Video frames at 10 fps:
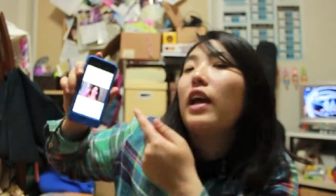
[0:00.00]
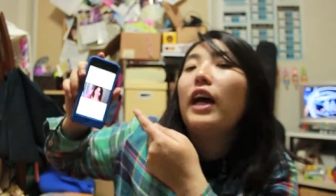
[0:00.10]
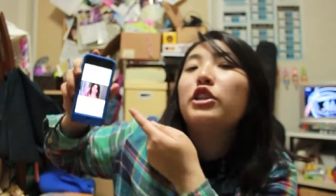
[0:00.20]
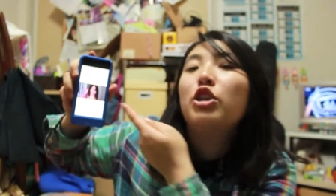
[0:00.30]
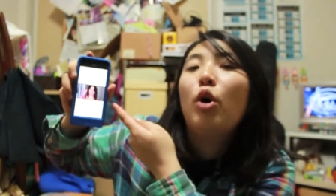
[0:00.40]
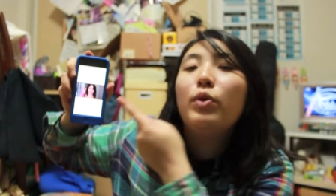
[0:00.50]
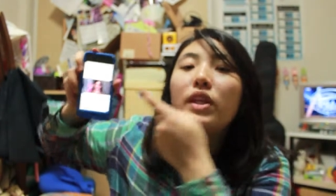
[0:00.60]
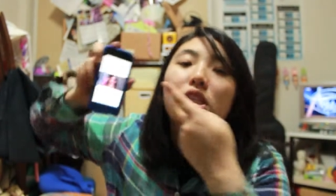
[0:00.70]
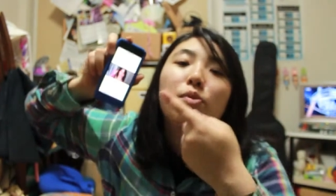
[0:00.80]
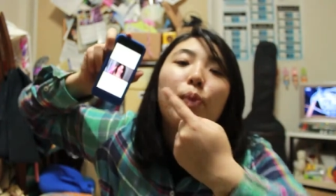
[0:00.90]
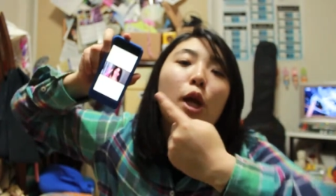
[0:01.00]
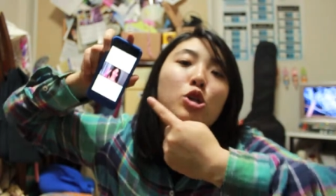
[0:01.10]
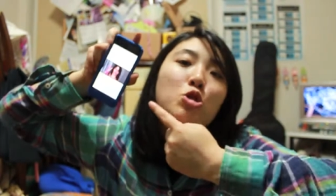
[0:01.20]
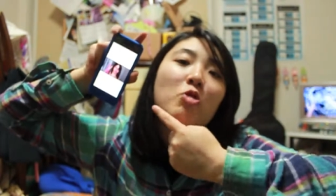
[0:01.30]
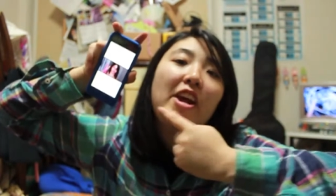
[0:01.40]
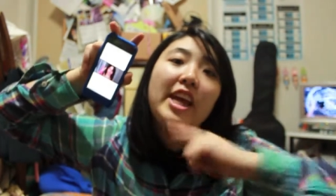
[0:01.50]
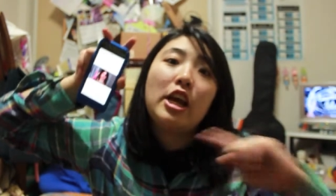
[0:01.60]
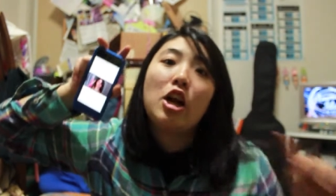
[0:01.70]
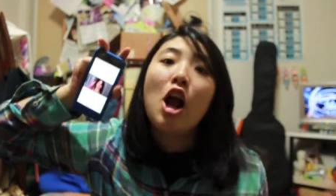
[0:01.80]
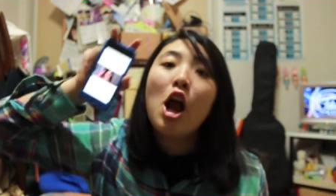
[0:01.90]
I showed this picture right
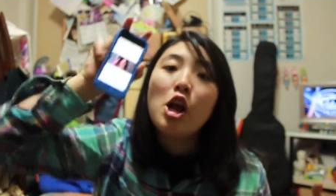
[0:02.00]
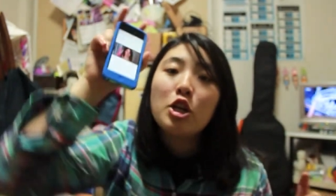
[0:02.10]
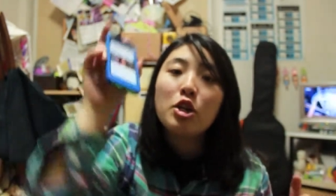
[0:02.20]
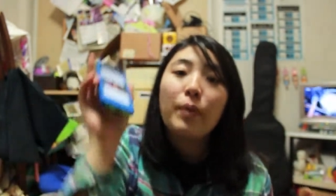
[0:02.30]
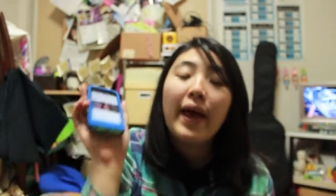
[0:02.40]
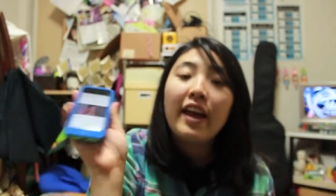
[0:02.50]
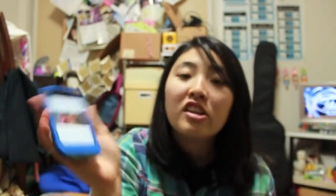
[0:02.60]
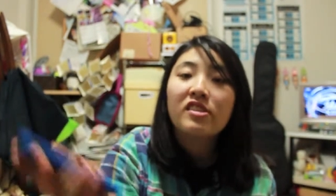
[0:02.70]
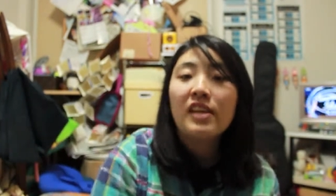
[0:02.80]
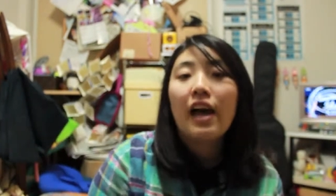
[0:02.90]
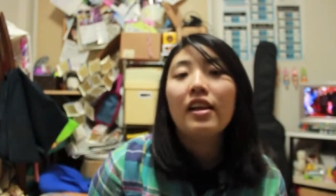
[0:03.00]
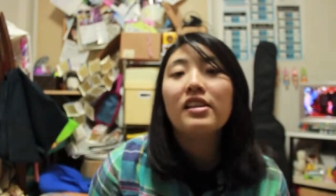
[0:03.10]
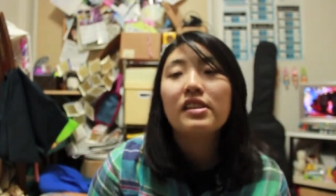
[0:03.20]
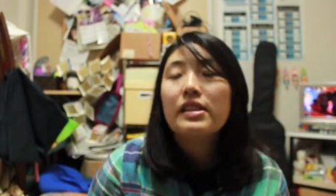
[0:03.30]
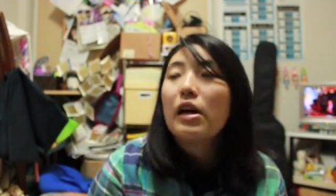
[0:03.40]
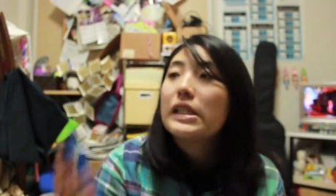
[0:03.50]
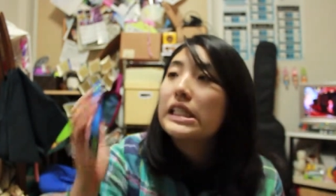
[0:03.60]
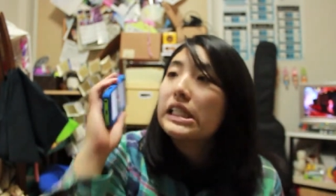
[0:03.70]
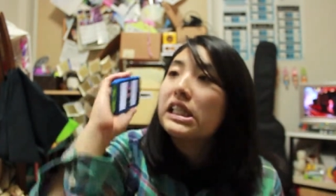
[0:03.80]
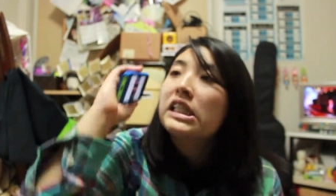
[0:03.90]
here to my hairstylist and I was
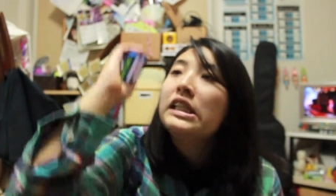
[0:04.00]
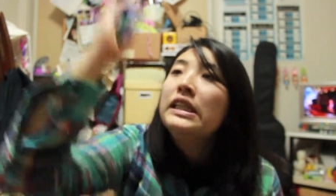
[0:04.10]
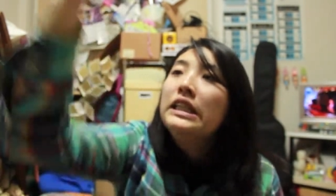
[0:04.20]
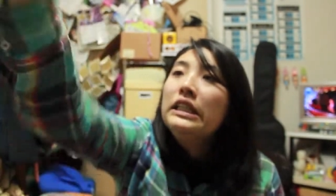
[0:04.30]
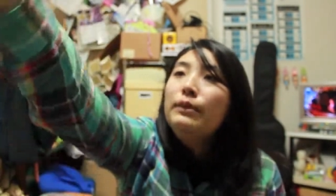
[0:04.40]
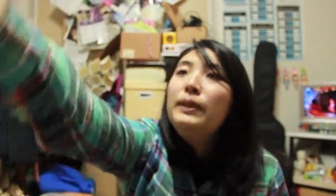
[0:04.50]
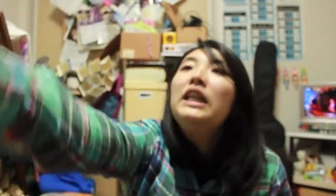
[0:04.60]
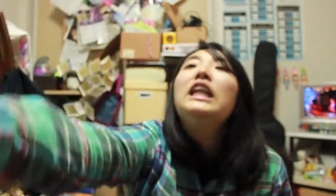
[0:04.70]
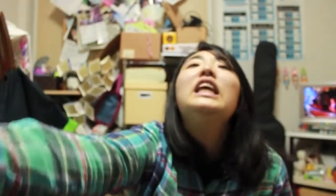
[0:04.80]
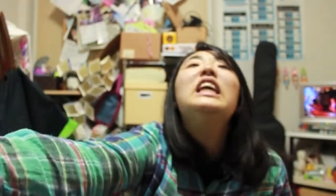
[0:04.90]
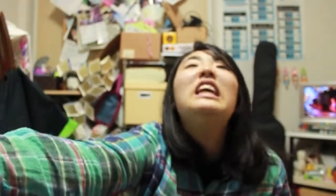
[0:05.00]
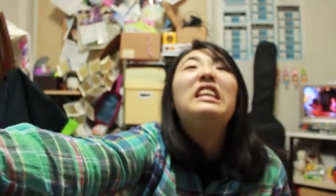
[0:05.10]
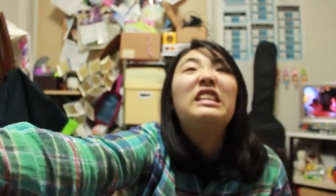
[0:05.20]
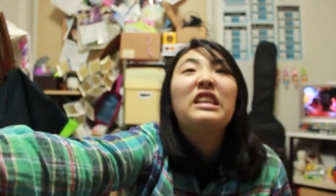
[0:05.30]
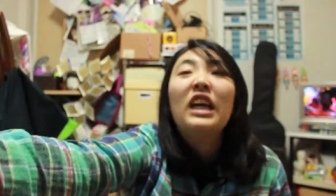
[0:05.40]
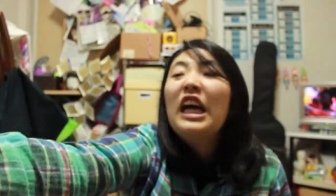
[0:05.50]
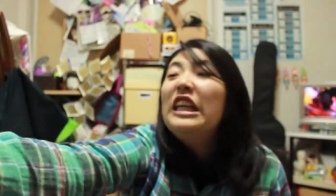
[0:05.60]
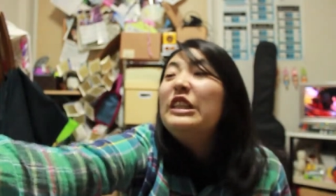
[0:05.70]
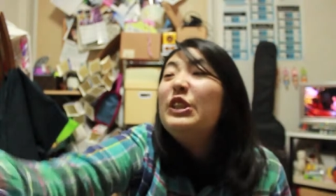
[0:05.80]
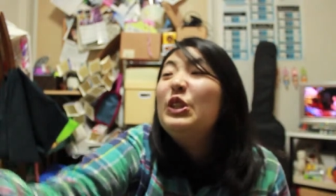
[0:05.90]
like, please
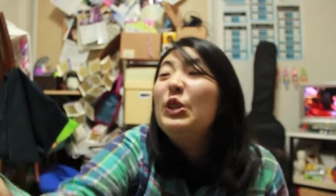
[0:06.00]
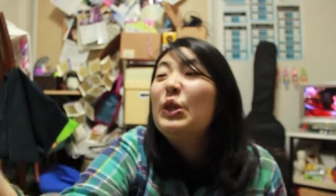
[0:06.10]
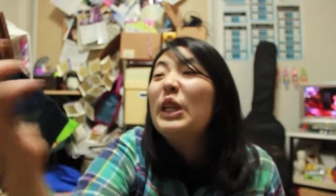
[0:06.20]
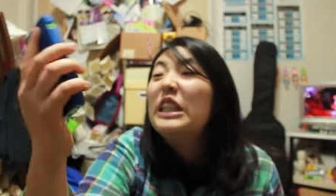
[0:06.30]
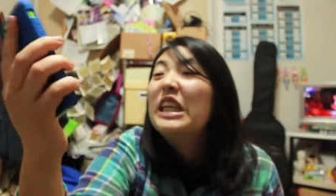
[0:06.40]
do this